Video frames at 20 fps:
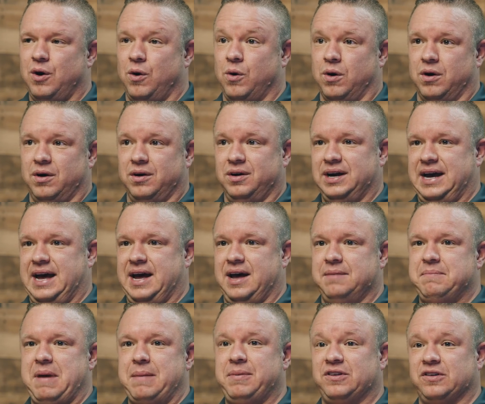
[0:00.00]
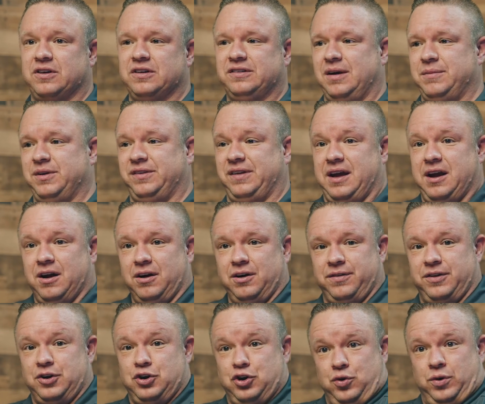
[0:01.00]
or maybe it's a good time to say, here
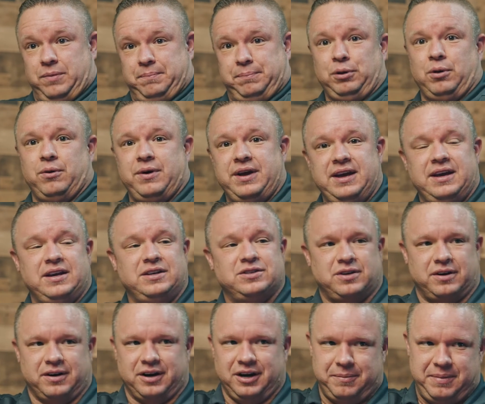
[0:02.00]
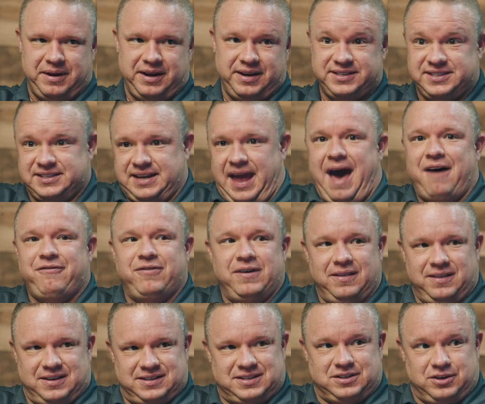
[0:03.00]
are the new employees that are going to be
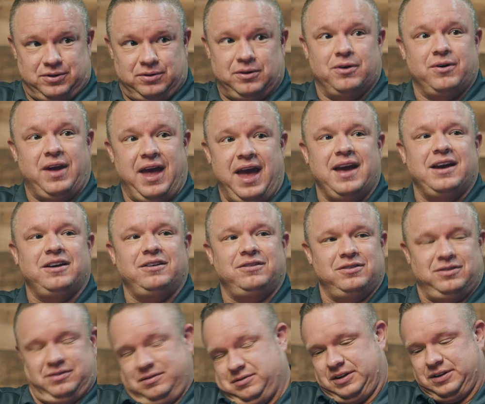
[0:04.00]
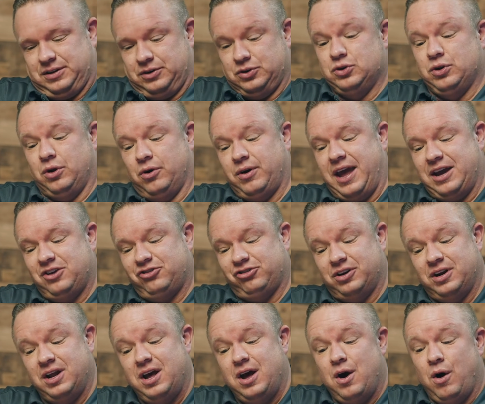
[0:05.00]
staffing this new
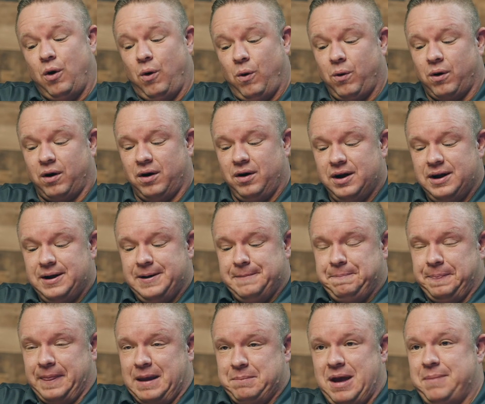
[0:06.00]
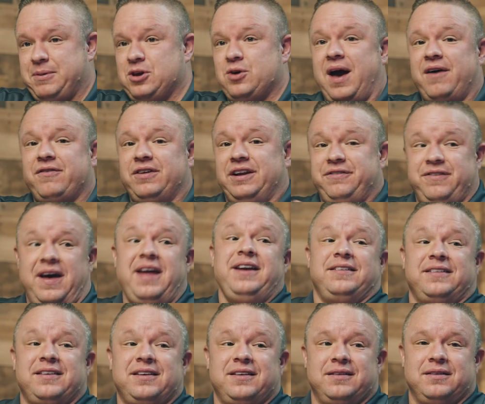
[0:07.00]
location, or maybe you have an
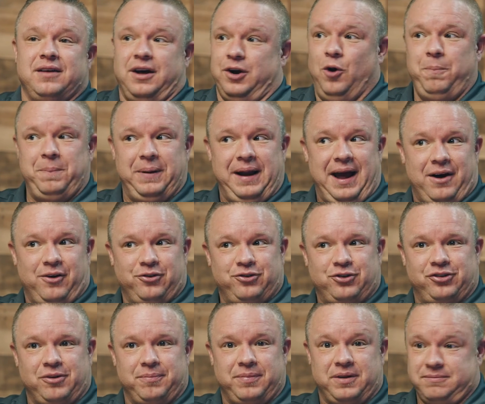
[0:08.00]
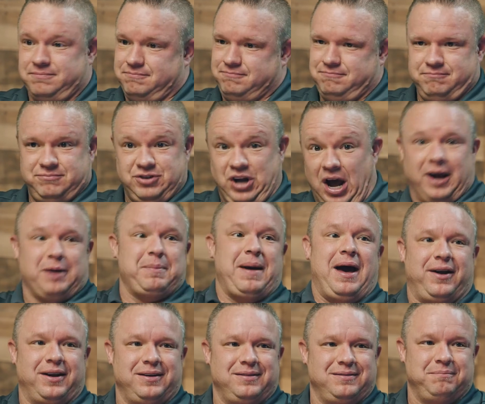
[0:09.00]
event, an open house or something. Talk
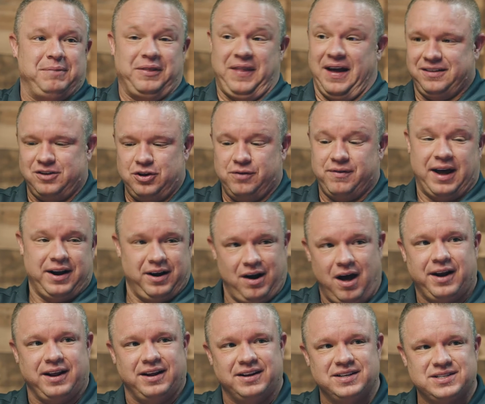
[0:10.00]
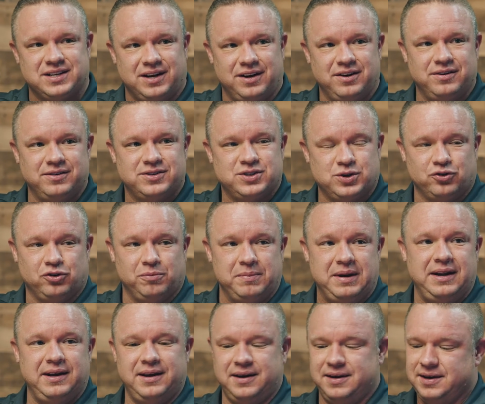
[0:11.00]
about it. But you've got an audience on social
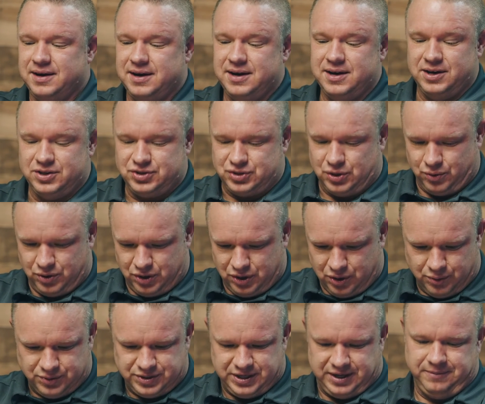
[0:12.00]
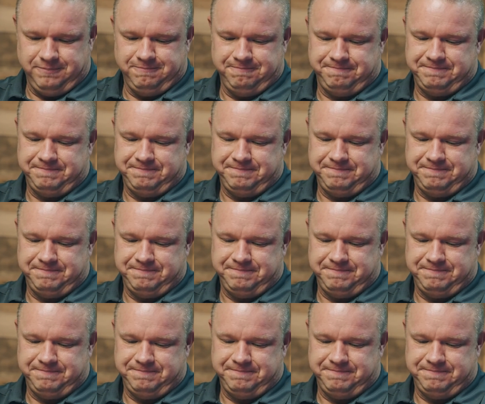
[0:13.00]
media, so use it.